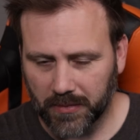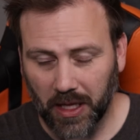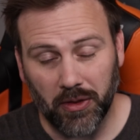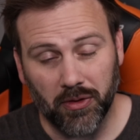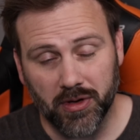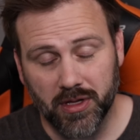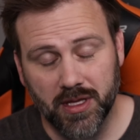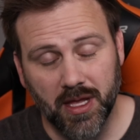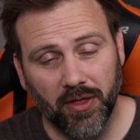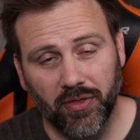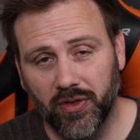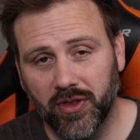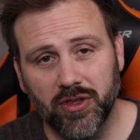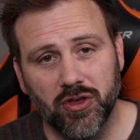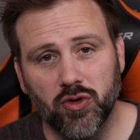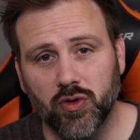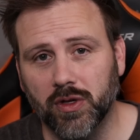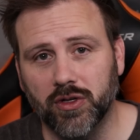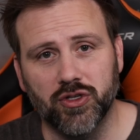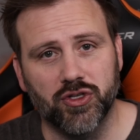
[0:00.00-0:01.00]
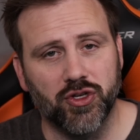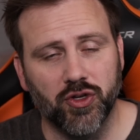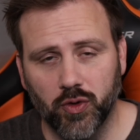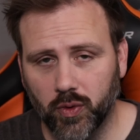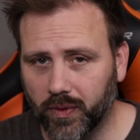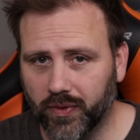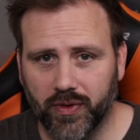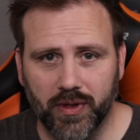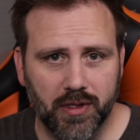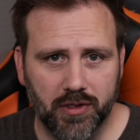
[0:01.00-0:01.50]
Now there's nothing you can do
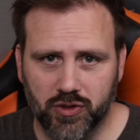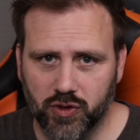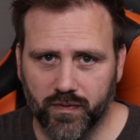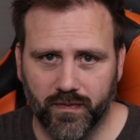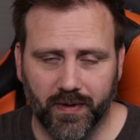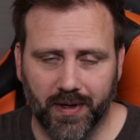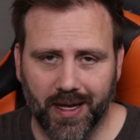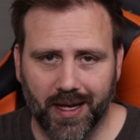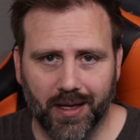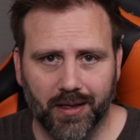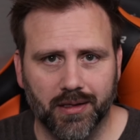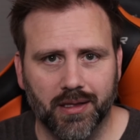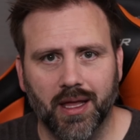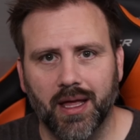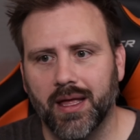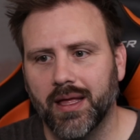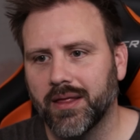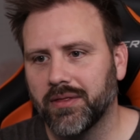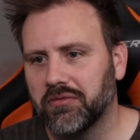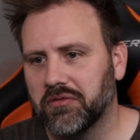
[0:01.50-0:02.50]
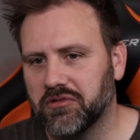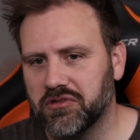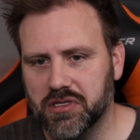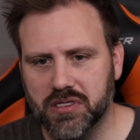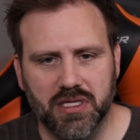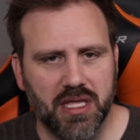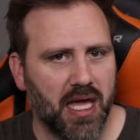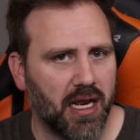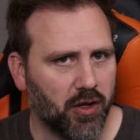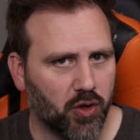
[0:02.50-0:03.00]
with these juveniles. Just
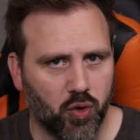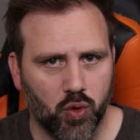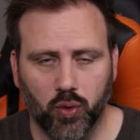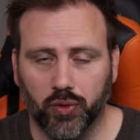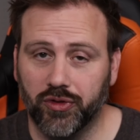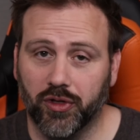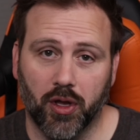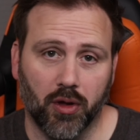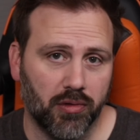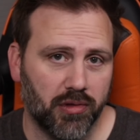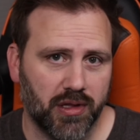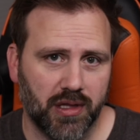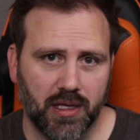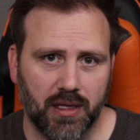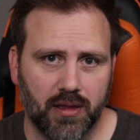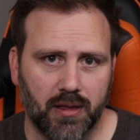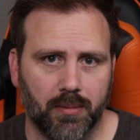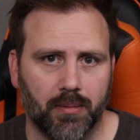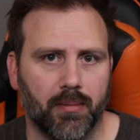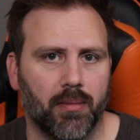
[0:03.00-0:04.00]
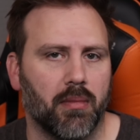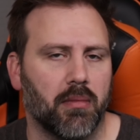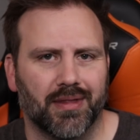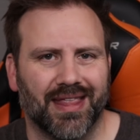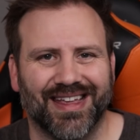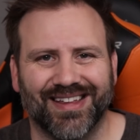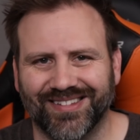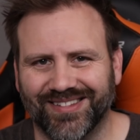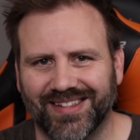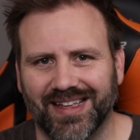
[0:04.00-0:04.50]
kind of cool to go see them. Like
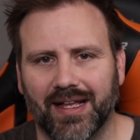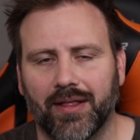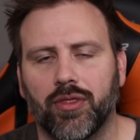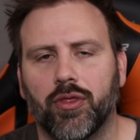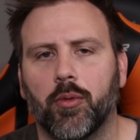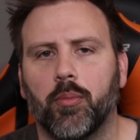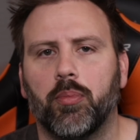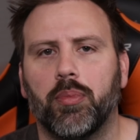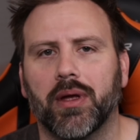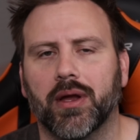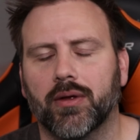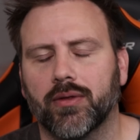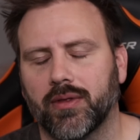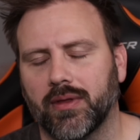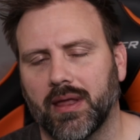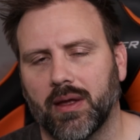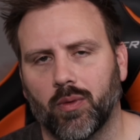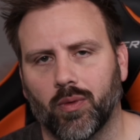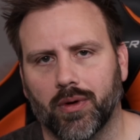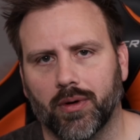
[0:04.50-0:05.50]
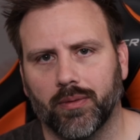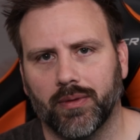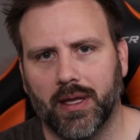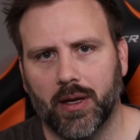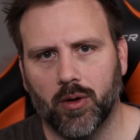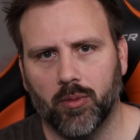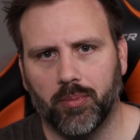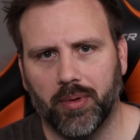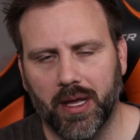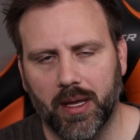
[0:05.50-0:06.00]
I said, they're bigger than they were when they
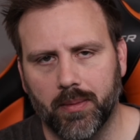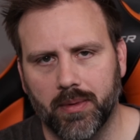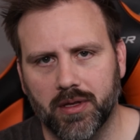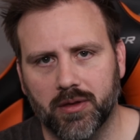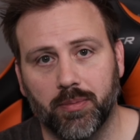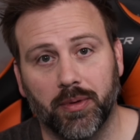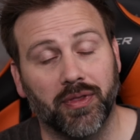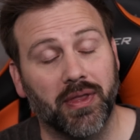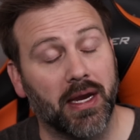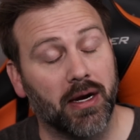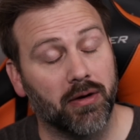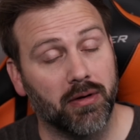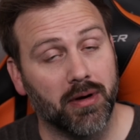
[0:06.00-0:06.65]
were babies, but they are